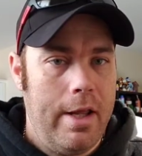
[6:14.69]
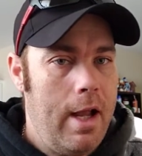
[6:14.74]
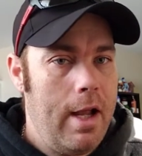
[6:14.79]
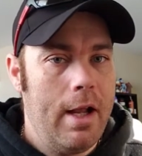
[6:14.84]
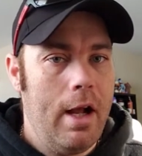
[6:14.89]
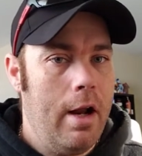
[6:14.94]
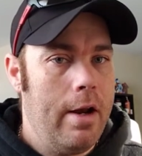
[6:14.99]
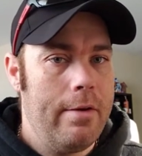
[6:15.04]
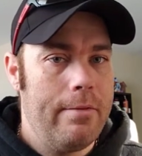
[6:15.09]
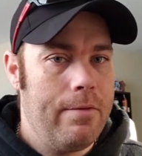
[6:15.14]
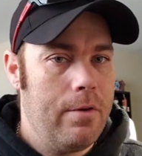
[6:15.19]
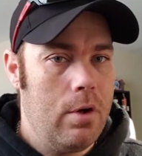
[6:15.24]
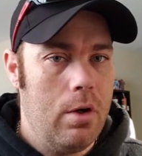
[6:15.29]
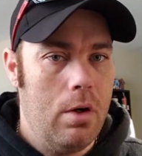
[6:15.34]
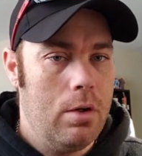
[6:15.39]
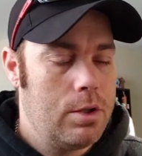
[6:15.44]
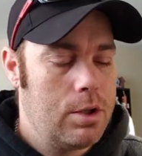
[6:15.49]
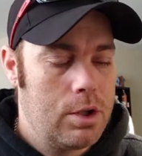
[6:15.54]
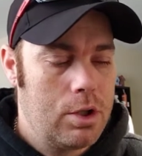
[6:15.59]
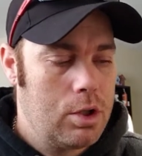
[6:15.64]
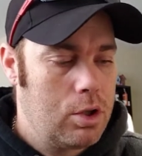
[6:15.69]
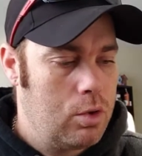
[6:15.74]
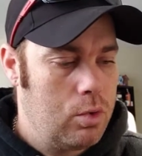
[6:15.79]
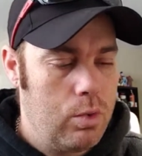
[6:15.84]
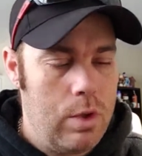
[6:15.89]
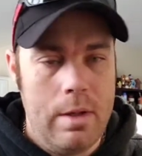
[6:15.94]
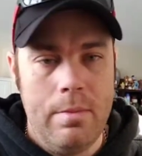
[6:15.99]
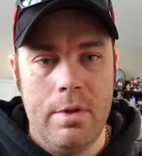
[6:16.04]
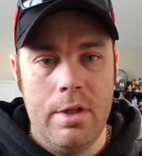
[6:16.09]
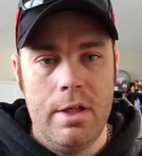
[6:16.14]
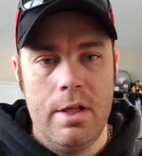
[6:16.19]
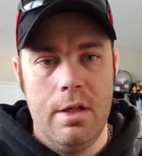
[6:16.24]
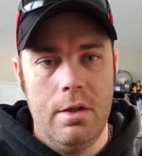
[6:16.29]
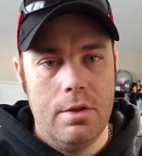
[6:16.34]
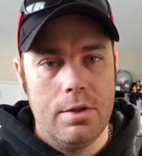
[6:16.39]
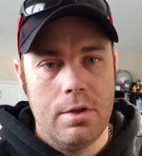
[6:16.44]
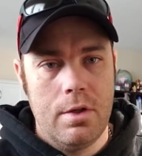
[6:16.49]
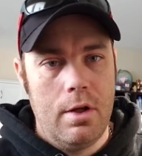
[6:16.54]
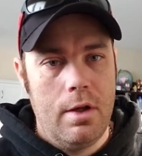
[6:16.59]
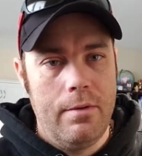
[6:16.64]
I got it for a screaming deal.
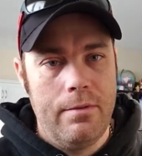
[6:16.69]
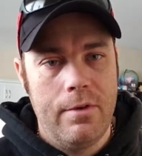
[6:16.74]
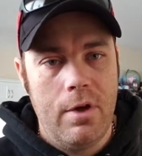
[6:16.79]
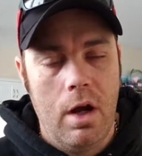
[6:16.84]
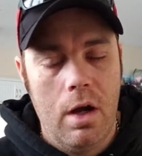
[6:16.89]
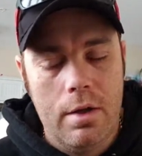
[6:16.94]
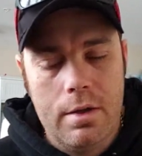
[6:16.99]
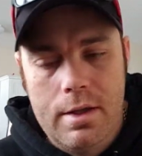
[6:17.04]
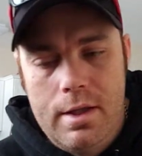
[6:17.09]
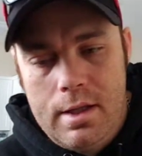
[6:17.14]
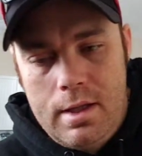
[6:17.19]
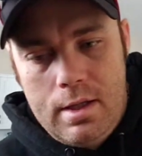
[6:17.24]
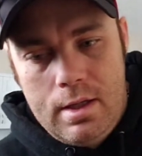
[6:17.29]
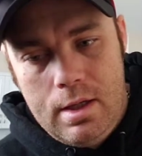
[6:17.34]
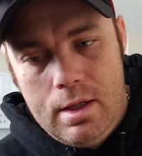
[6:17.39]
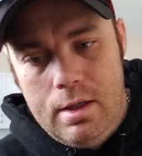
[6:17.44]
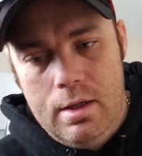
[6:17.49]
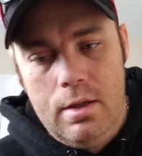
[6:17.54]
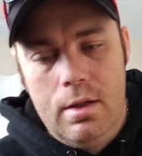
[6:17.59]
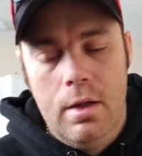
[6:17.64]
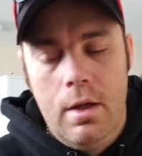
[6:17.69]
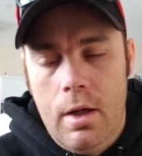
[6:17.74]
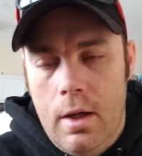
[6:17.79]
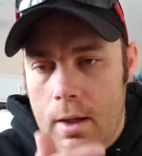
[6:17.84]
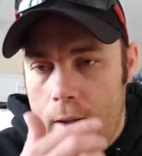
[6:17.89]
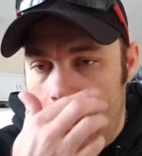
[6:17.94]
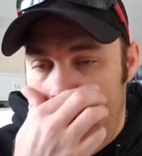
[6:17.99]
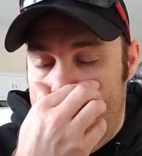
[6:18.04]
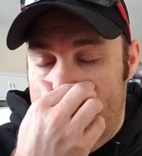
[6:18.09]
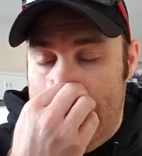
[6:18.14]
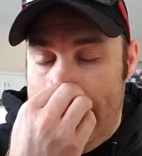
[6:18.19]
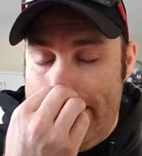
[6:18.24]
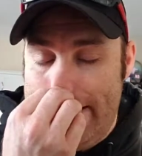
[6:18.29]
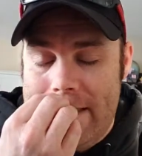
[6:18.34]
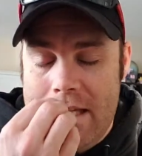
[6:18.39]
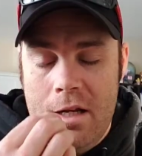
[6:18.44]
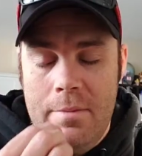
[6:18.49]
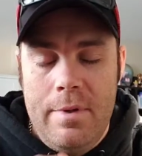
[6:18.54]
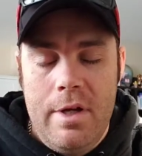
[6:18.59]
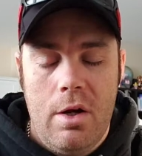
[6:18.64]
So I've got the, it's
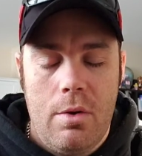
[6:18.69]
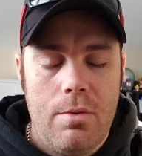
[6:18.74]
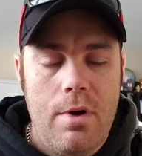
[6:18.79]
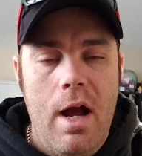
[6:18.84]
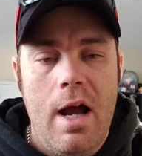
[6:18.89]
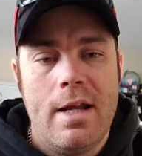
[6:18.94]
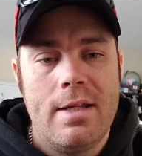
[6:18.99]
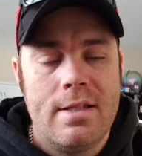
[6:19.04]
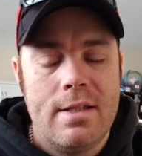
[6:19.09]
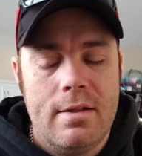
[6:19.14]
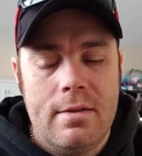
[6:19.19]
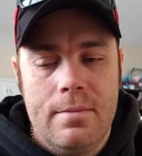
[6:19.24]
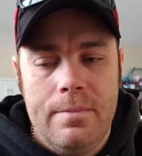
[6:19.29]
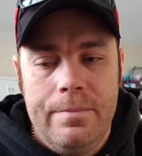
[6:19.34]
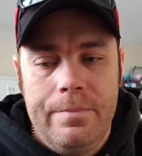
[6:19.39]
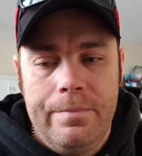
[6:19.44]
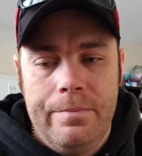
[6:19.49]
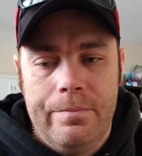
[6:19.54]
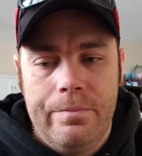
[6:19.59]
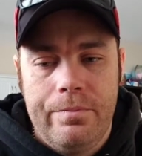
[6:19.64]
going to be a Ryzen.